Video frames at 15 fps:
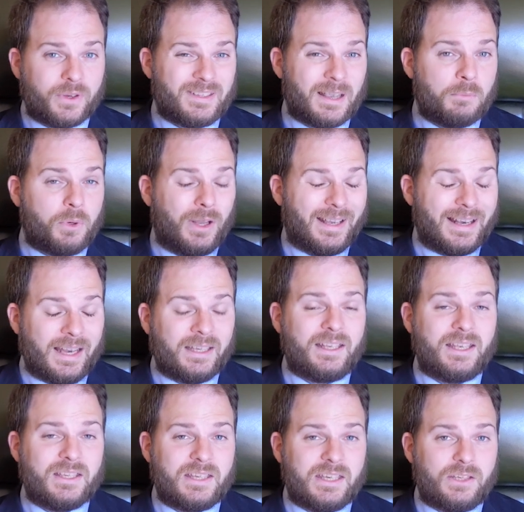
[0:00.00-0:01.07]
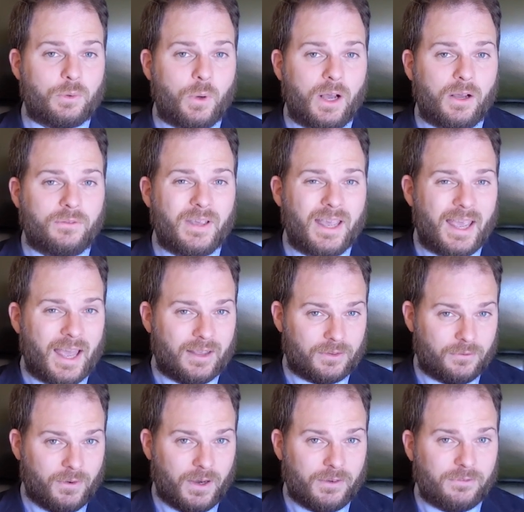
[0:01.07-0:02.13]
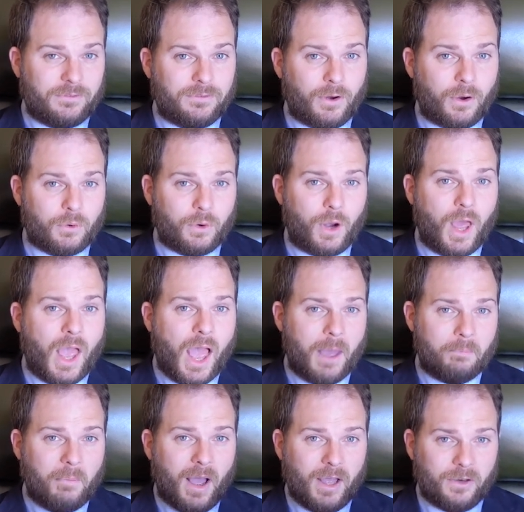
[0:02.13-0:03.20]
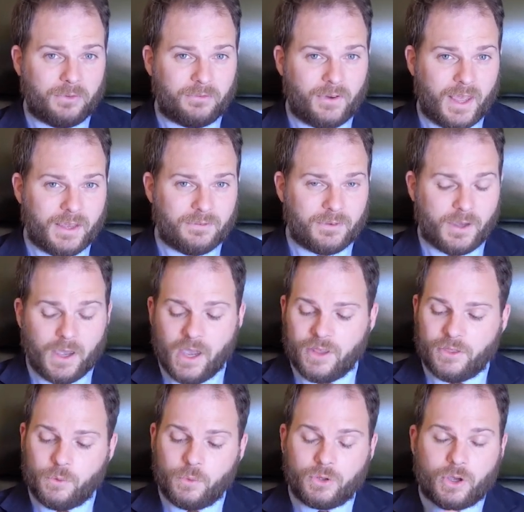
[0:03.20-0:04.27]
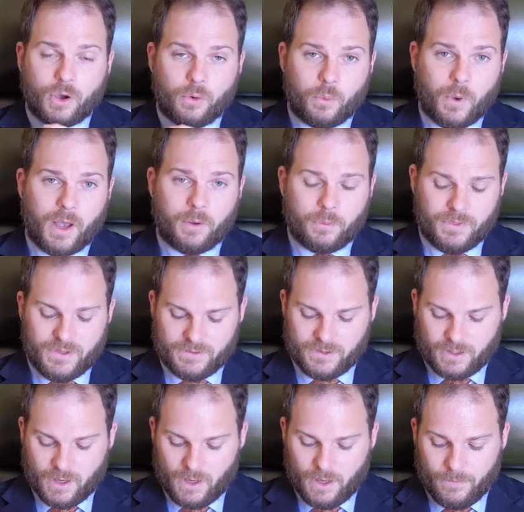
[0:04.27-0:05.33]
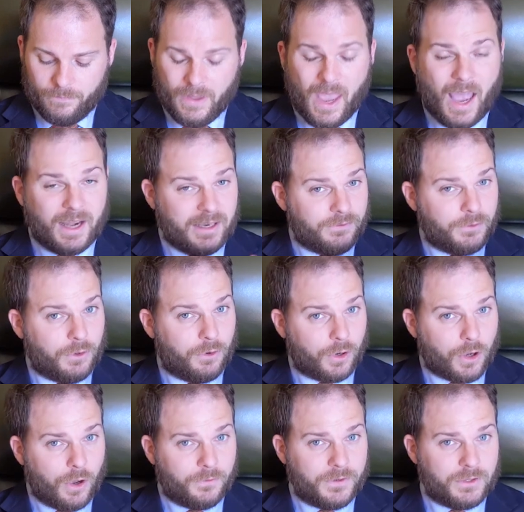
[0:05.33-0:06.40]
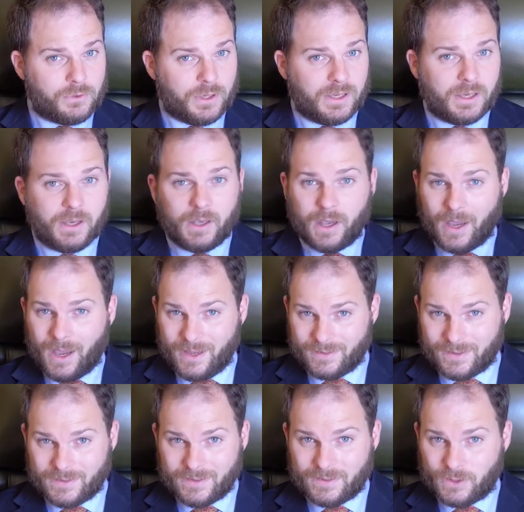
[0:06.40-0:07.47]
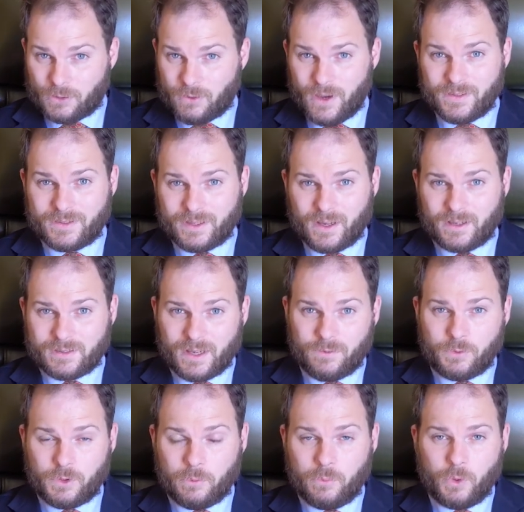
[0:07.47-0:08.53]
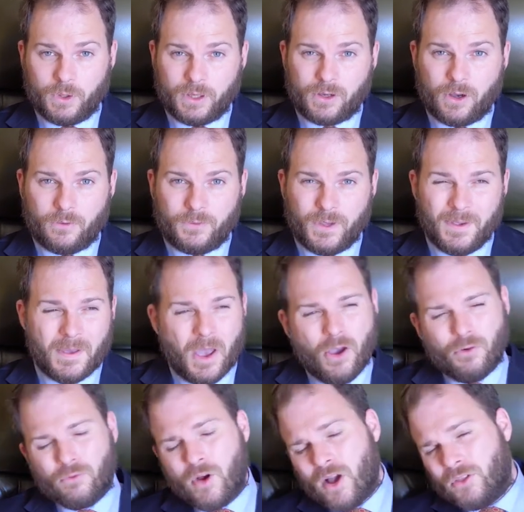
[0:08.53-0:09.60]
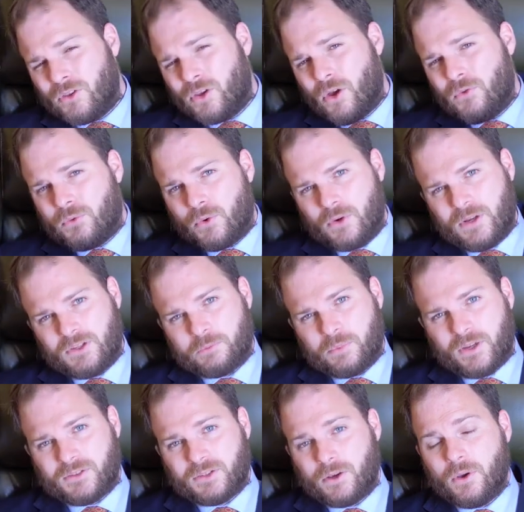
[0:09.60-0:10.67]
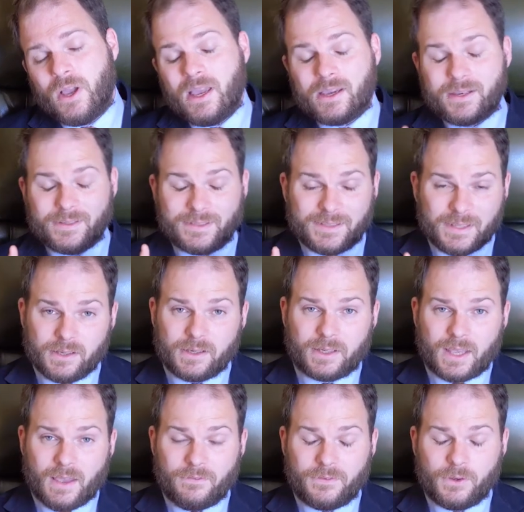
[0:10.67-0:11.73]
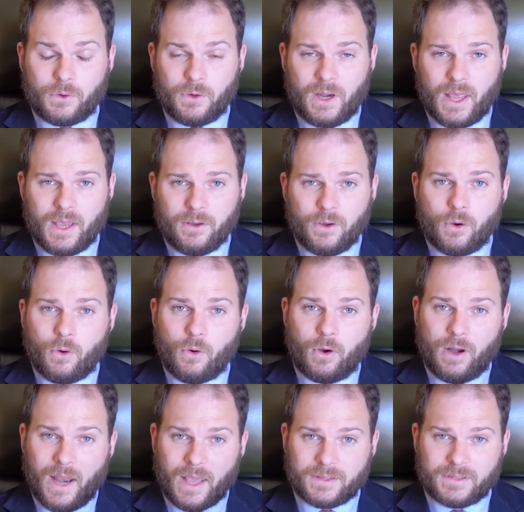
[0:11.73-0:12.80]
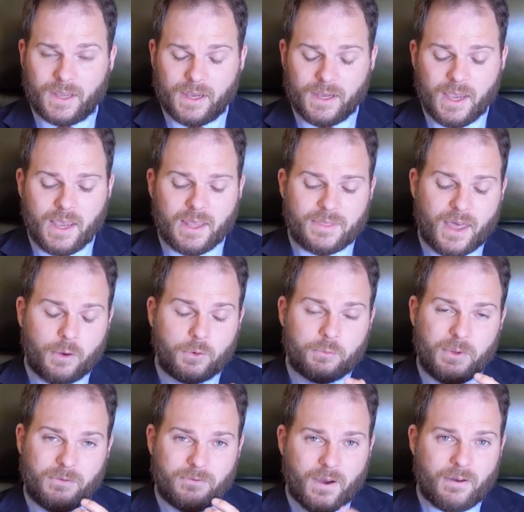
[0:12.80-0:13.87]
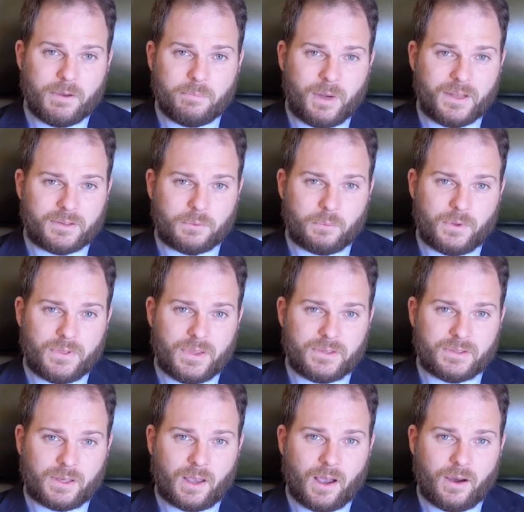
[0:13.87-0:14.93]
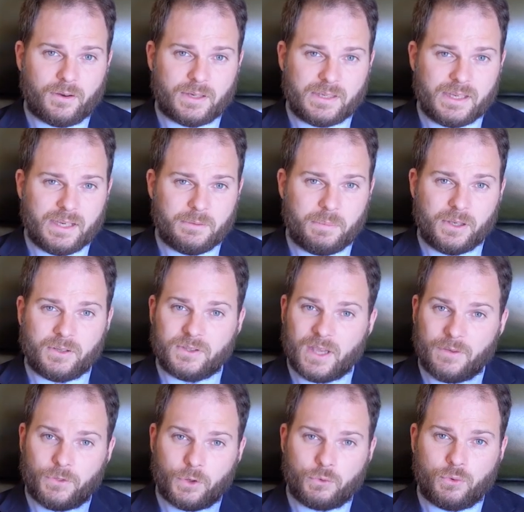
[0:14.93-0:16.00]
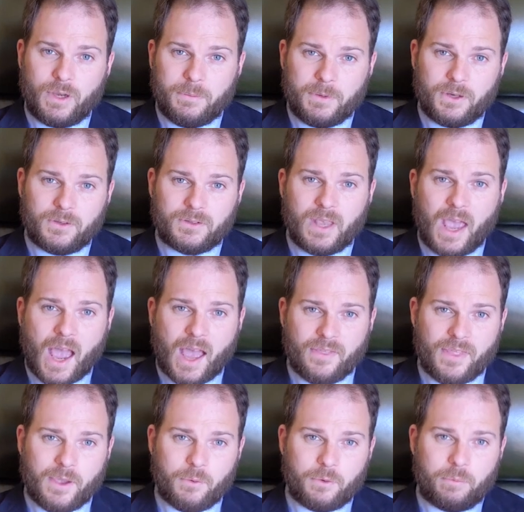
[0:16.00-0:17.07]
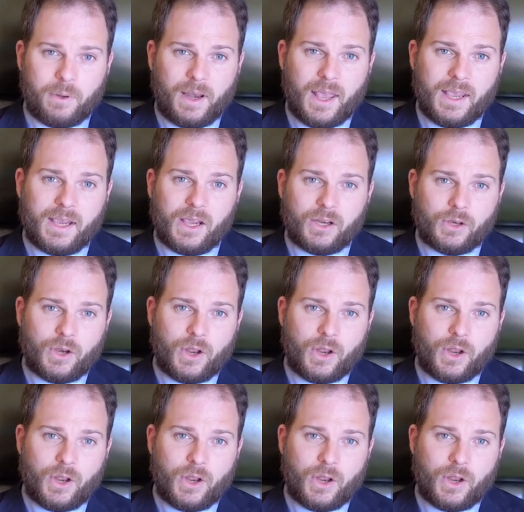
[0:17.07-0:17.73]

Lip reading: for example, a Glenkinchy 12. It has a very floral and mild flavor that would go well with the cigar. And if you're a coffee drinker, as this is a great cigar to have with your morning coffee, rather than go for an espresso, consider a café au lait or a latte. That would be very pleasant with the cigar indeed, because you have the creaminess and they would play